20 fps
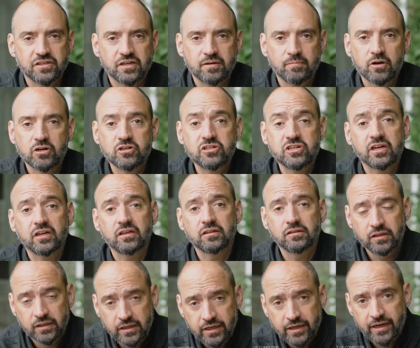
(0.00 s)
is an
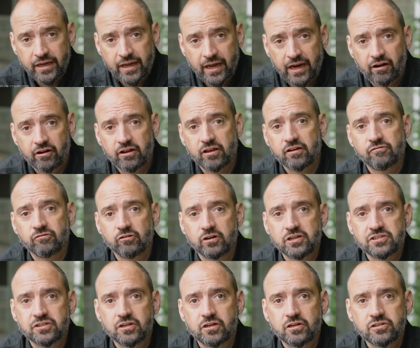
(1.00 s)
emerging area of
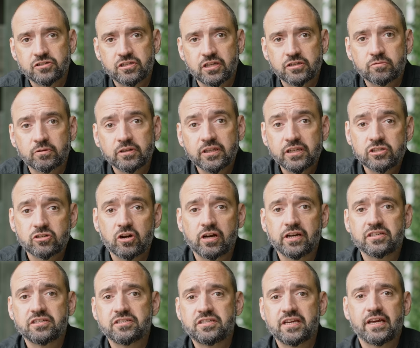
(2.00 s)
research that's really
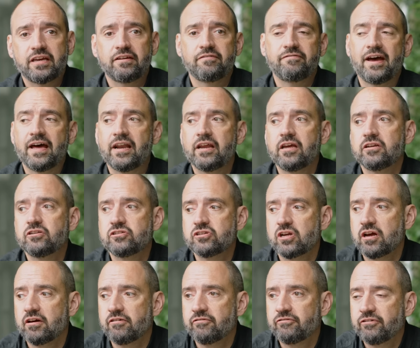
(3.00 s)
trying to take advantage
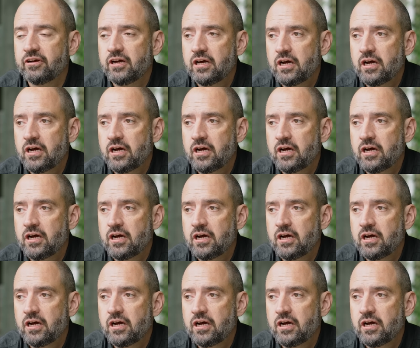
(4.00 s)
of